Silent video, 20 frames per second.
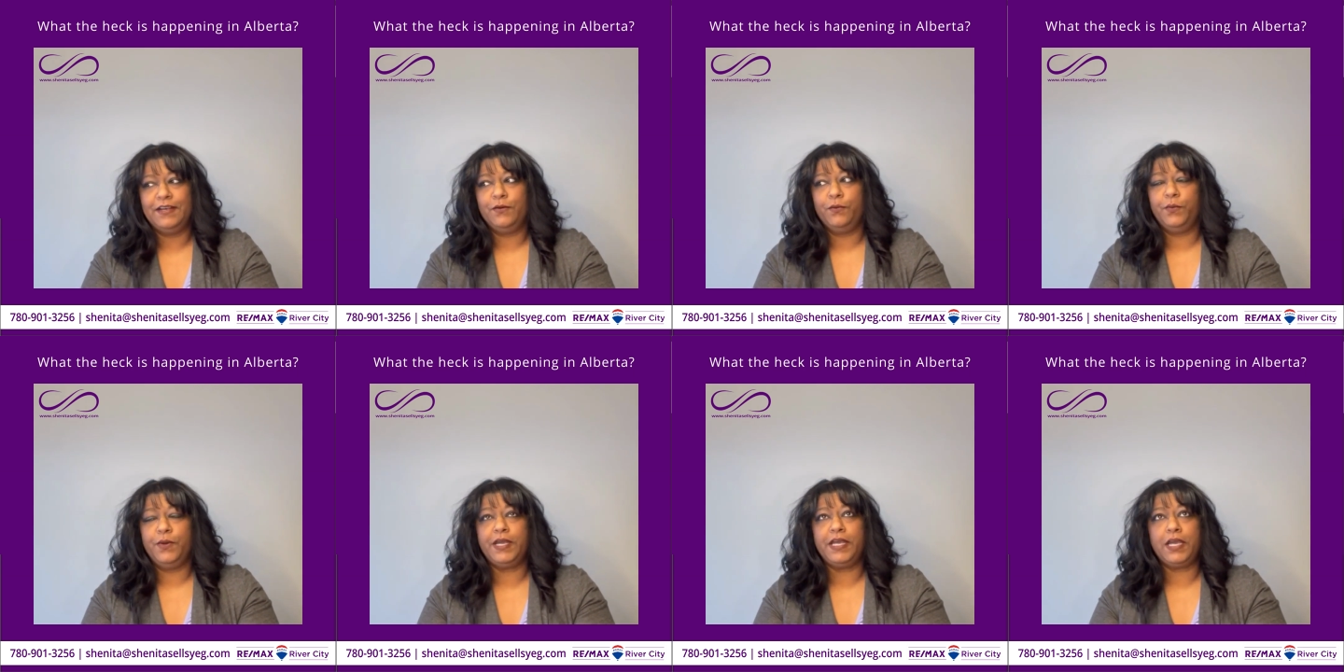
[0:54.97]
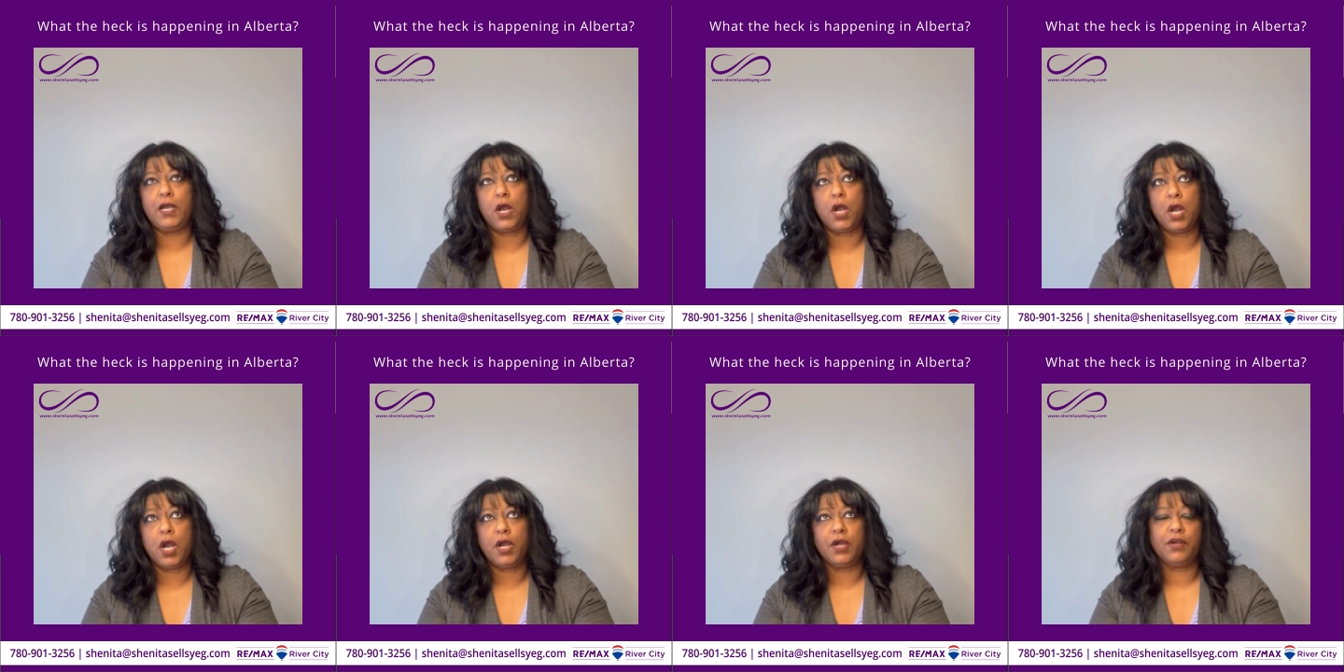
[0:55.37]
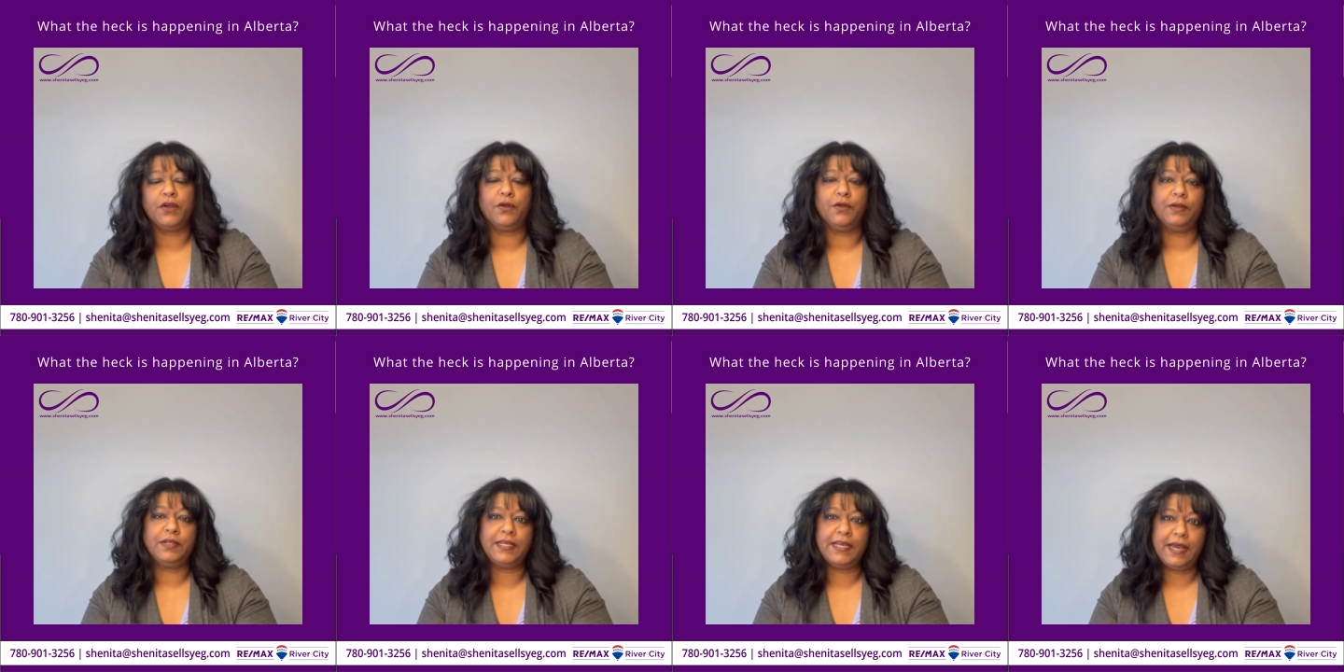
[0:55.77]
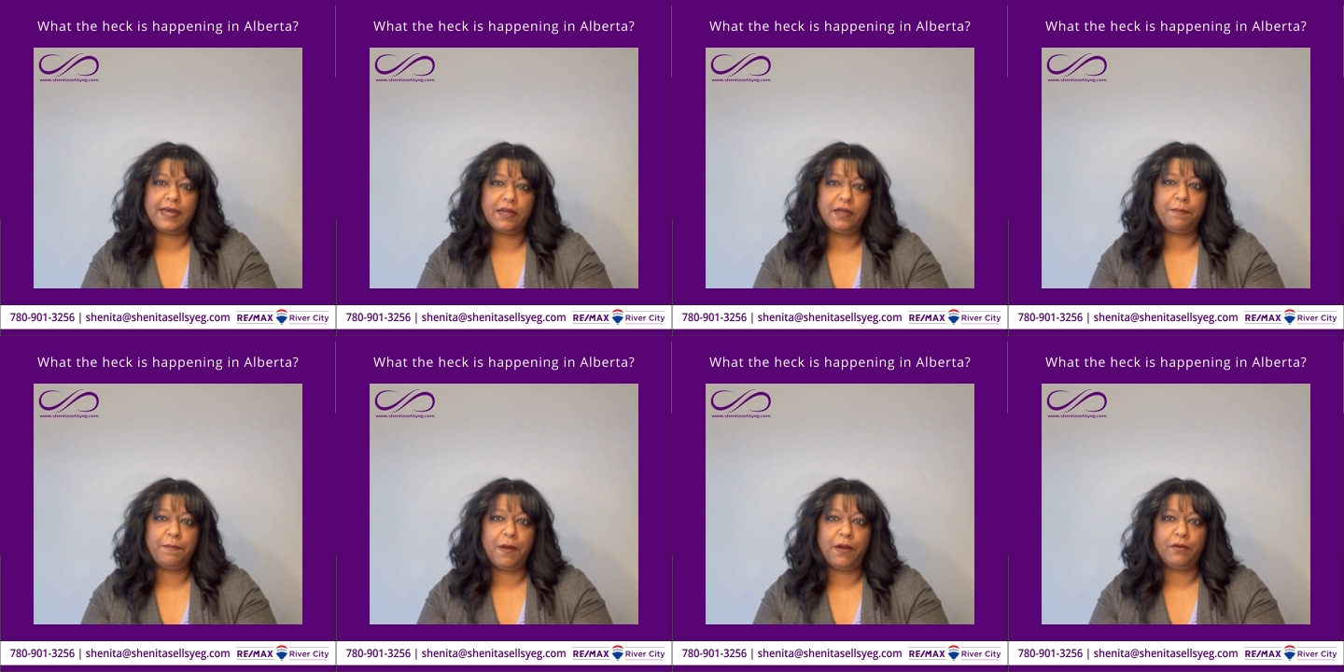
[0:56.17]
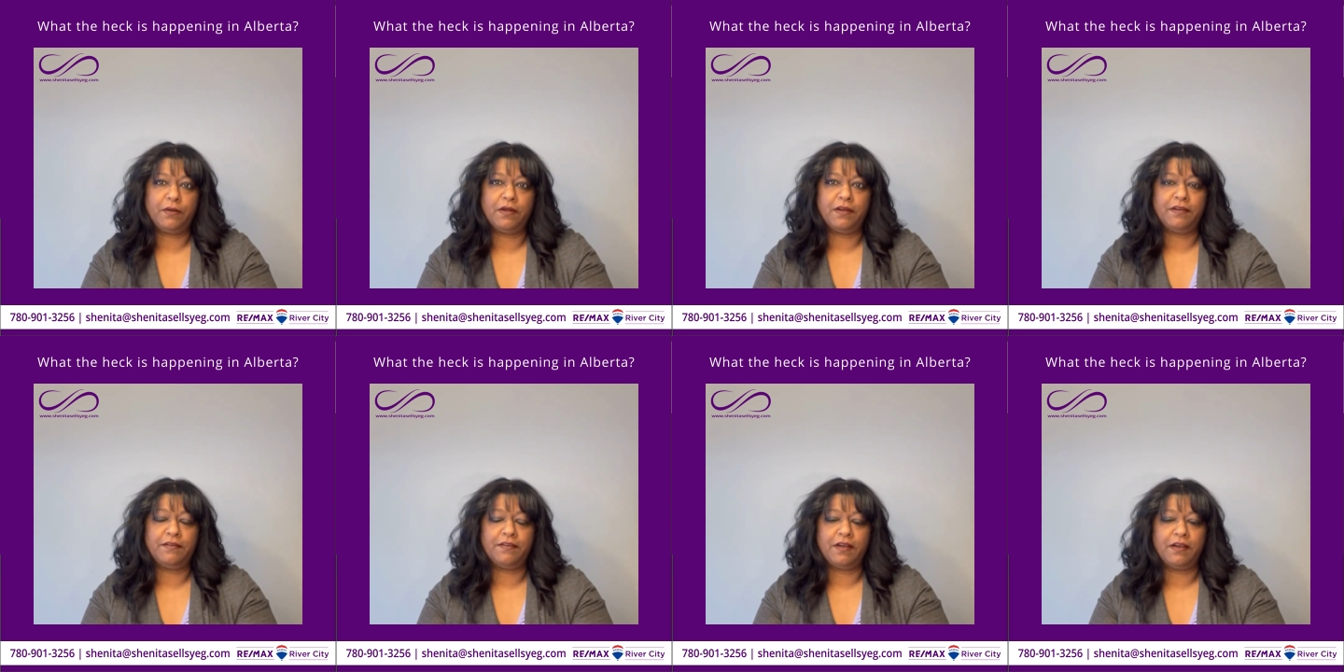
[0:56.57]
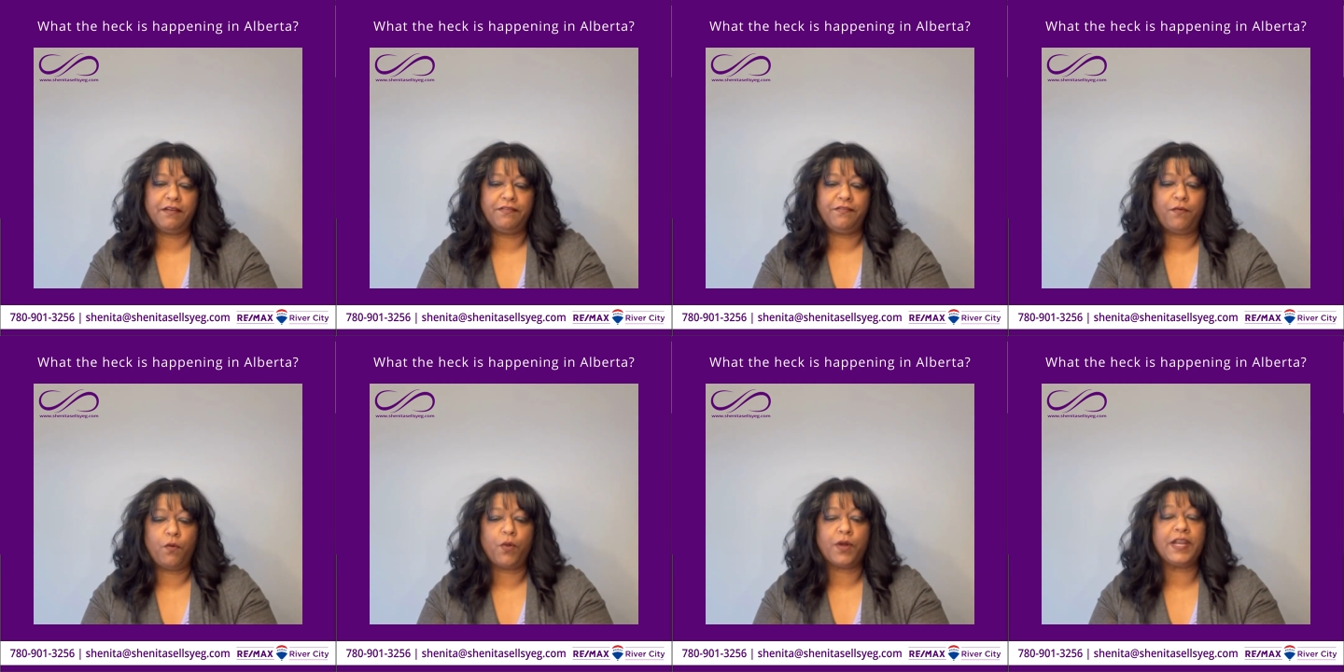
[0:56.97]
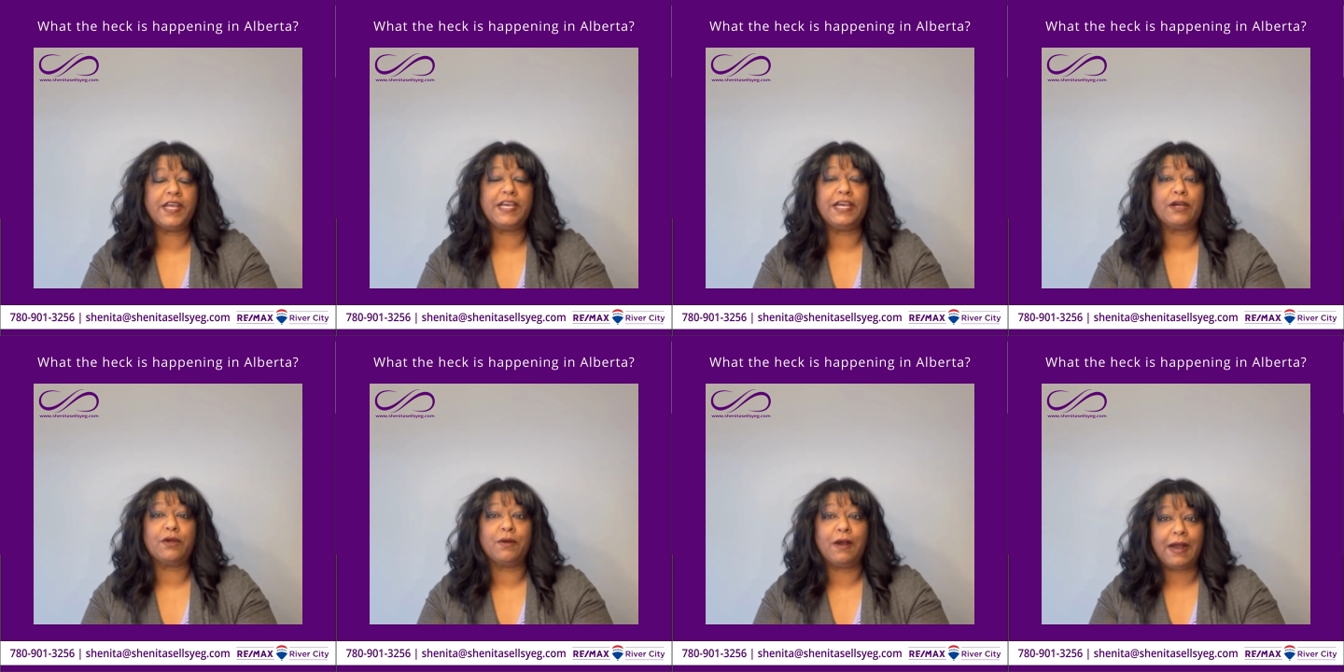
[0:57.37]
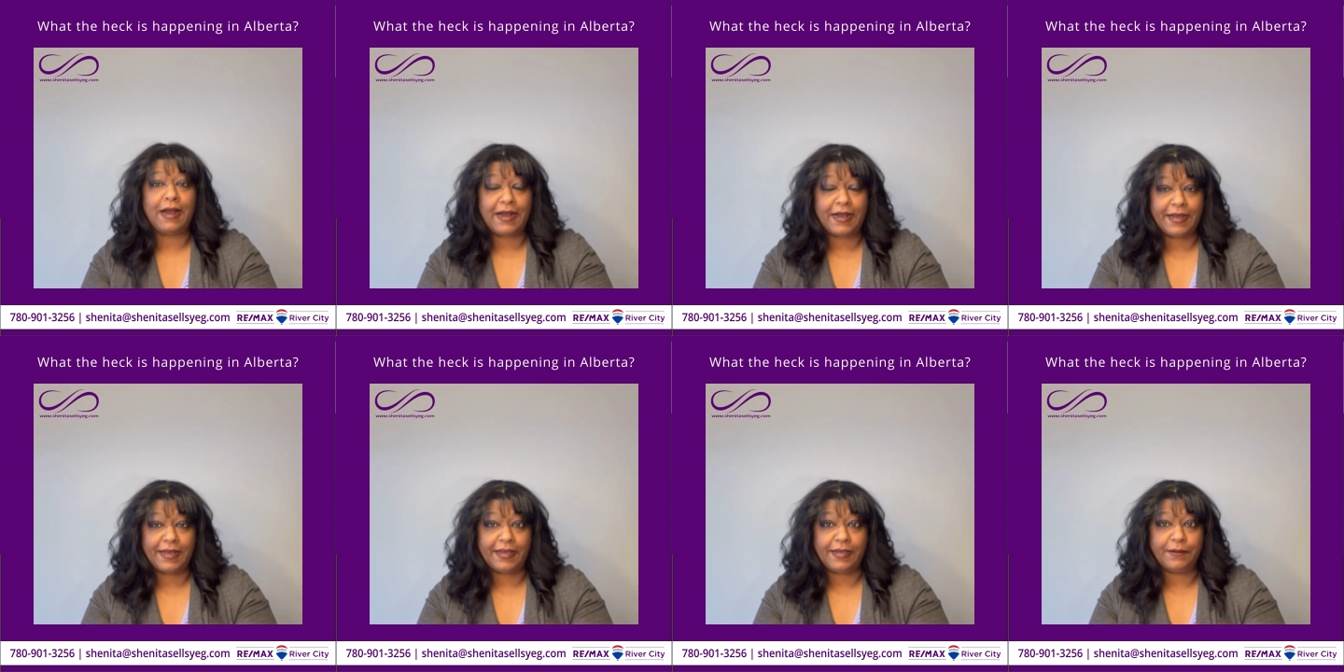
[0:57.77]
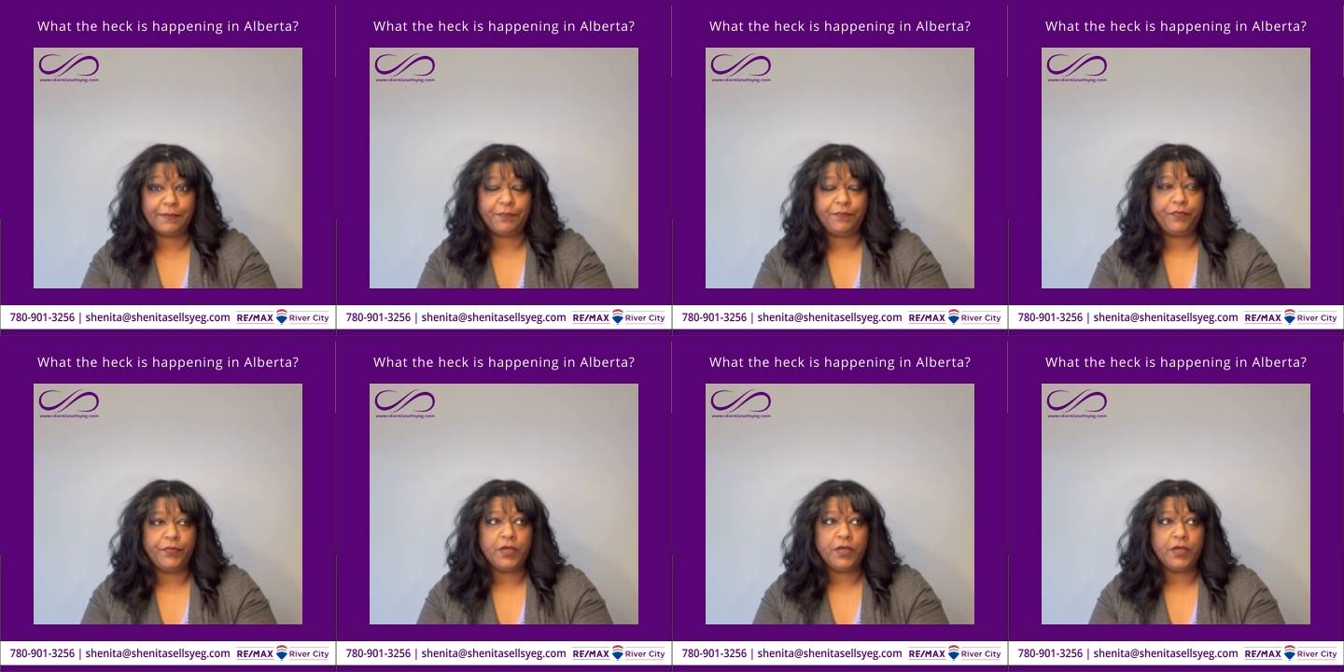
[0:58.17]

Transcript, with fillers: we are currently at about a, a 40 year high